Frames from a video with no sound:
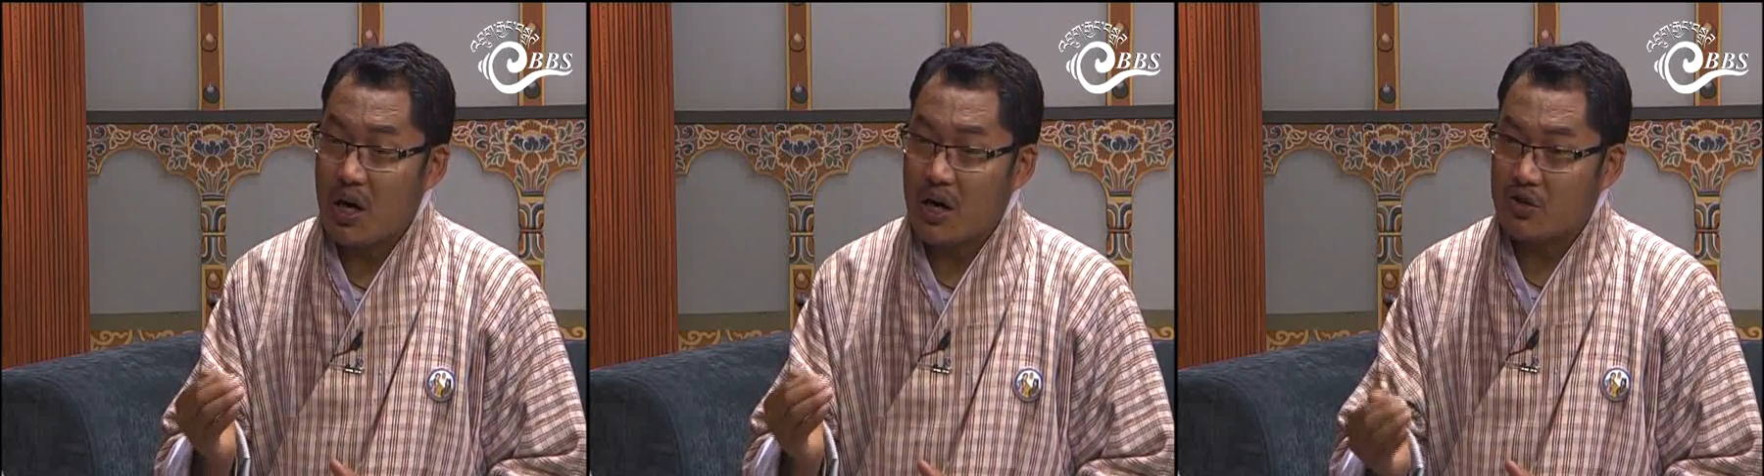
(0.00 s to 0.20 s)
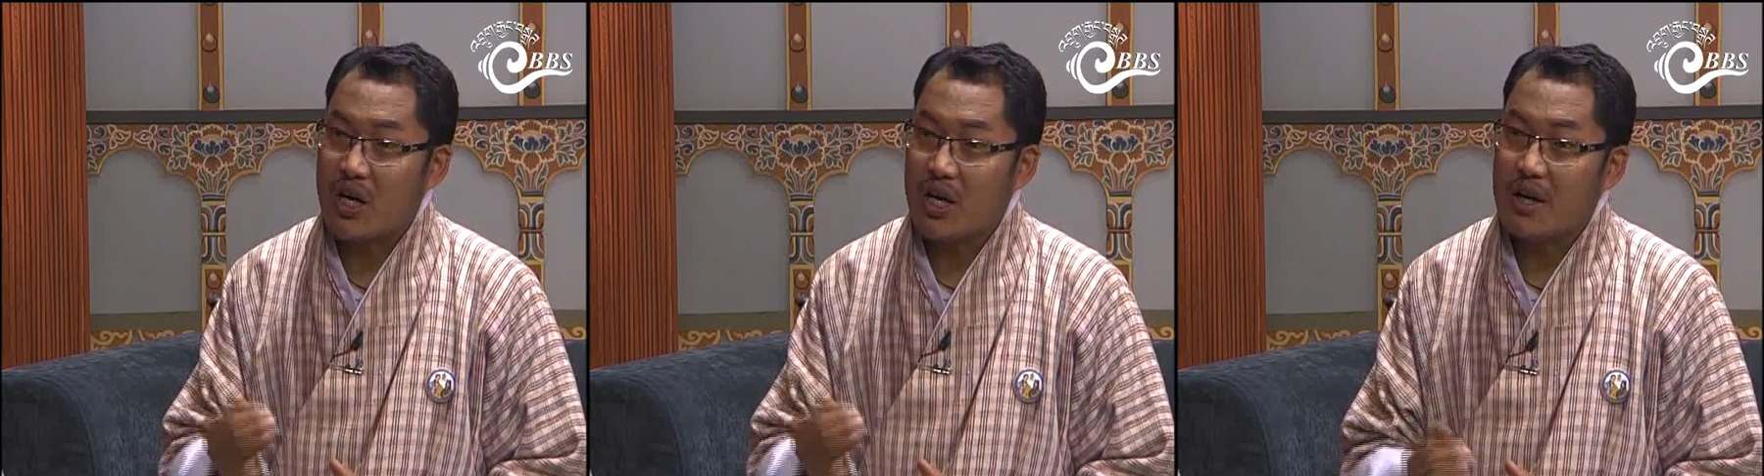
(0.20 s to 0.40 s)

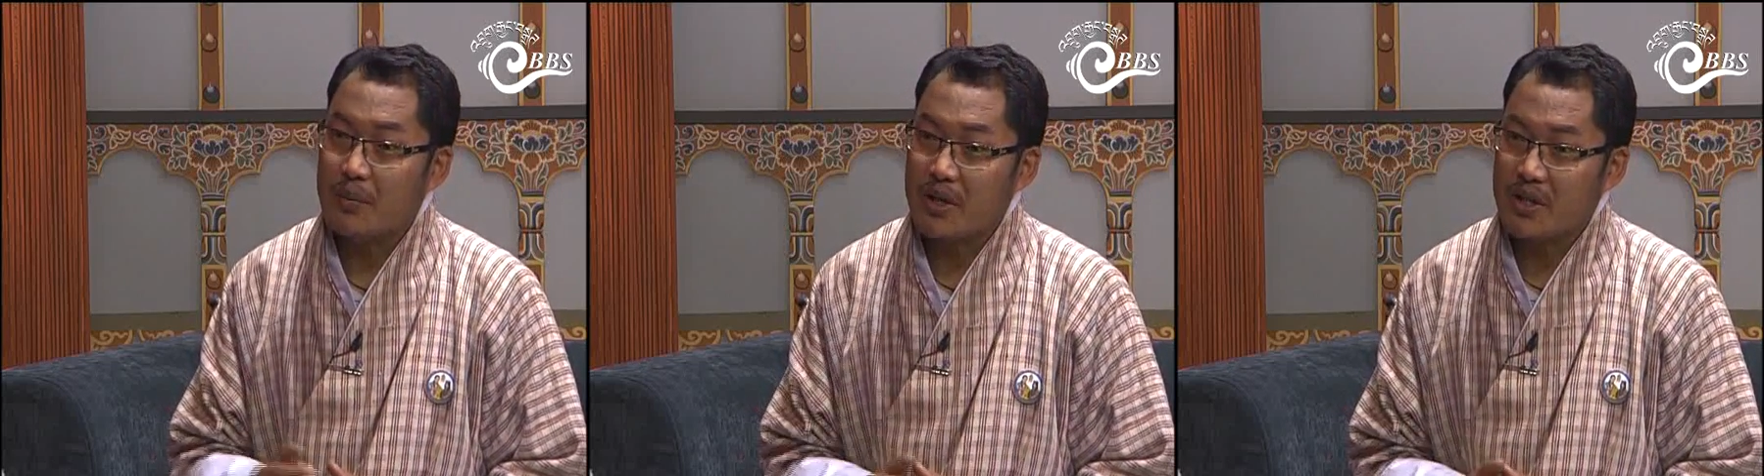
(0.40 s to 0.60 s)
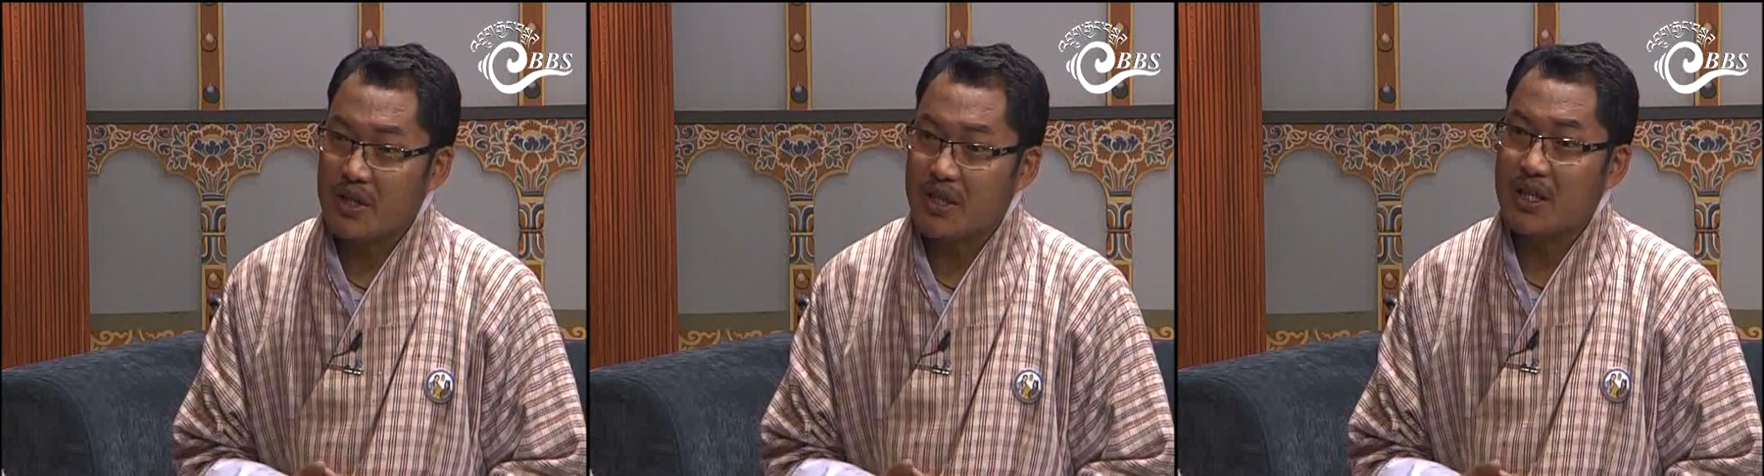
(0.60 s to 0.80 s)
a trial
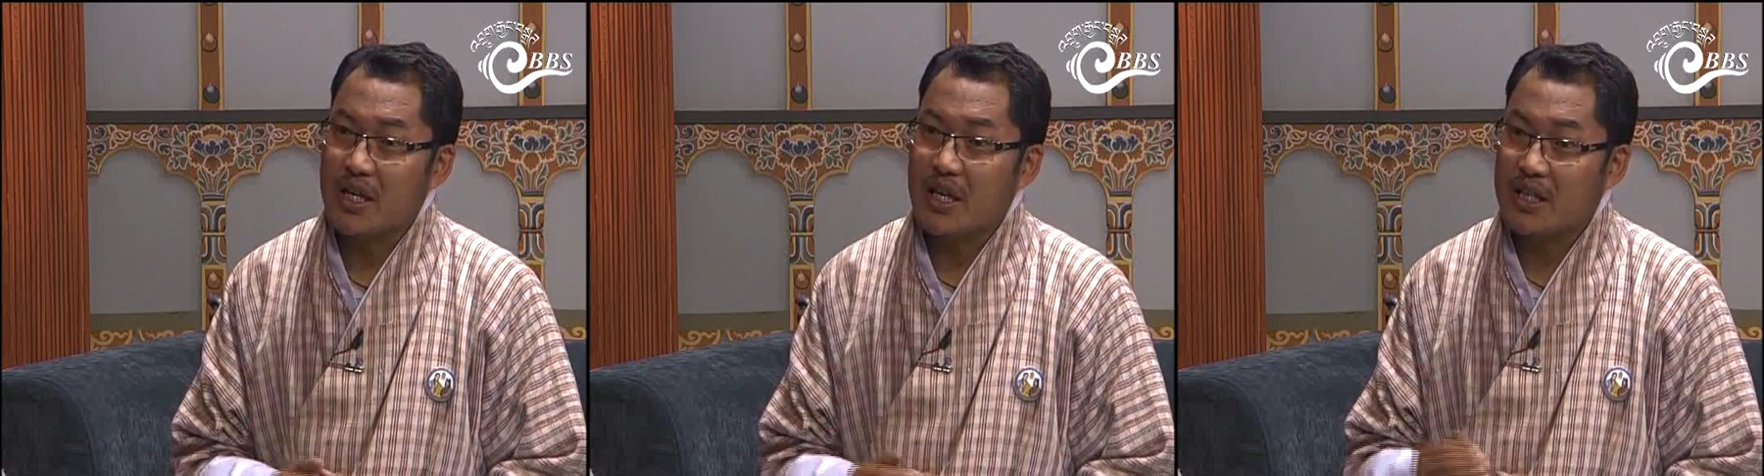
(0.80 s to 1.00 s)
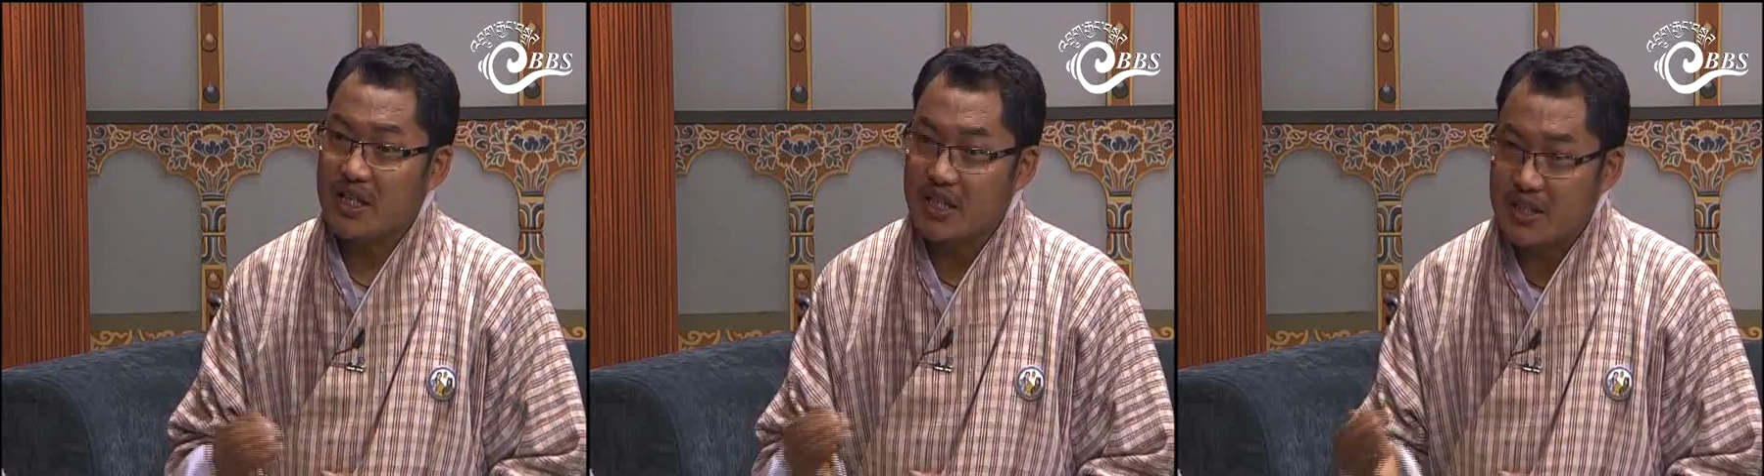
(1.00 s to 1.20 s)
basis,
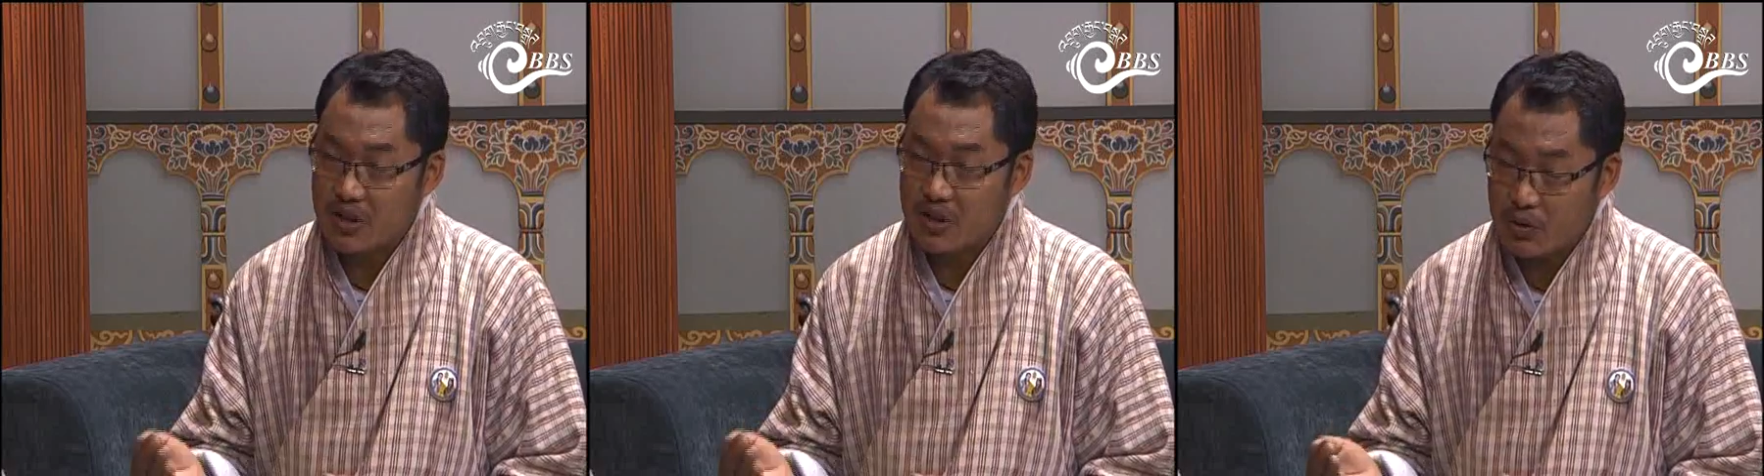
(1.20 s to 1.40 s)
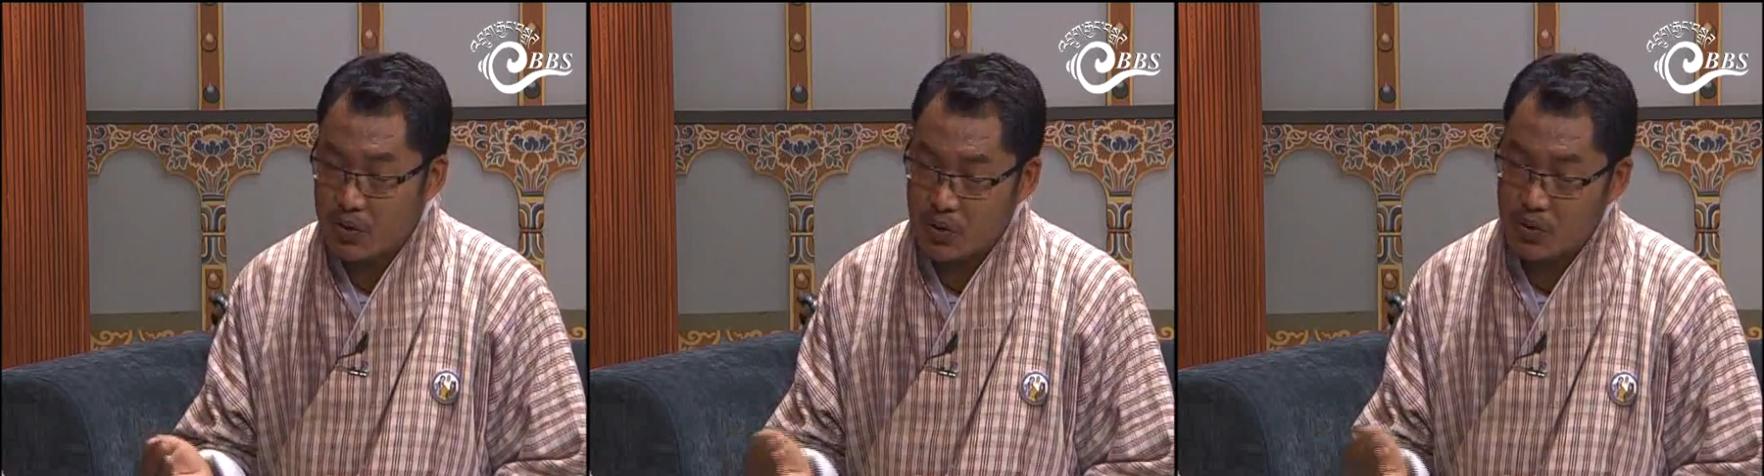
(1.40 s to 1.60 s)
and it is
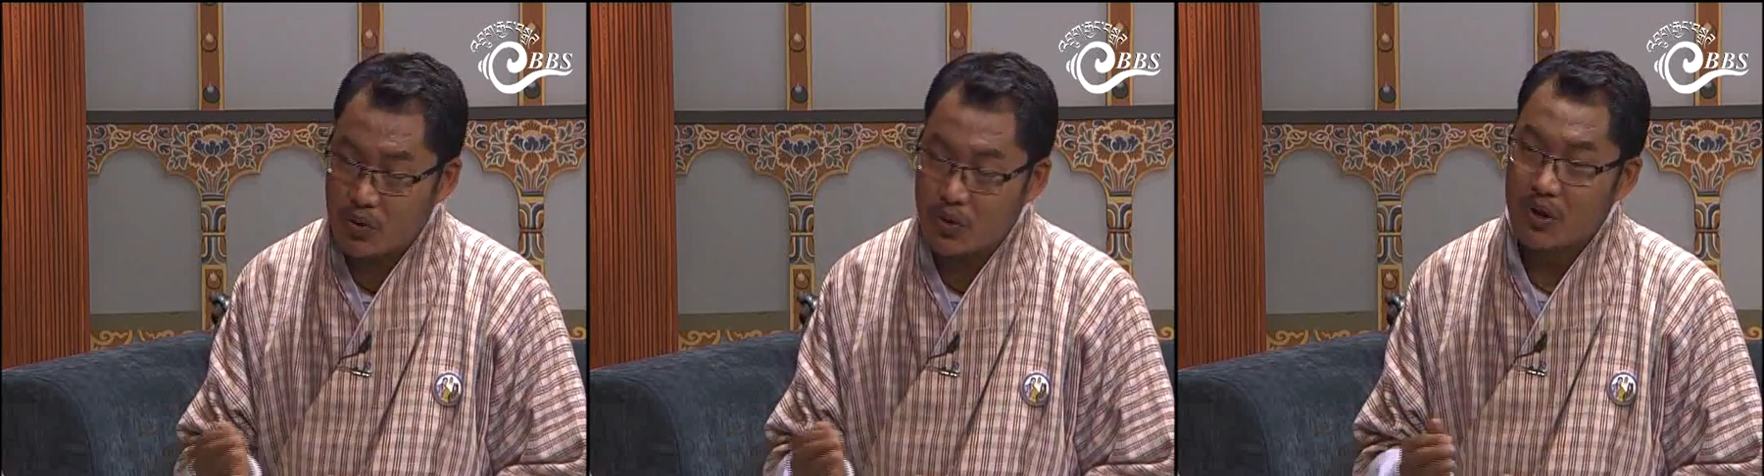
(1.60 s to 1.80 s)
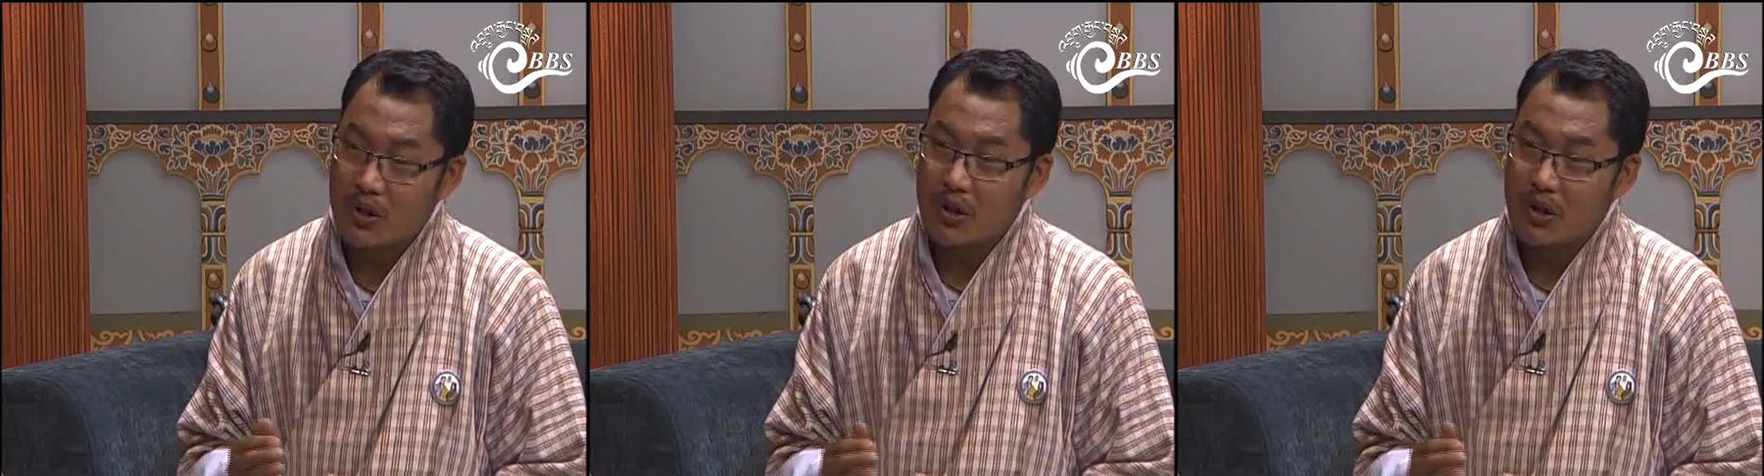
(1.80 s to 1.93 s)
going to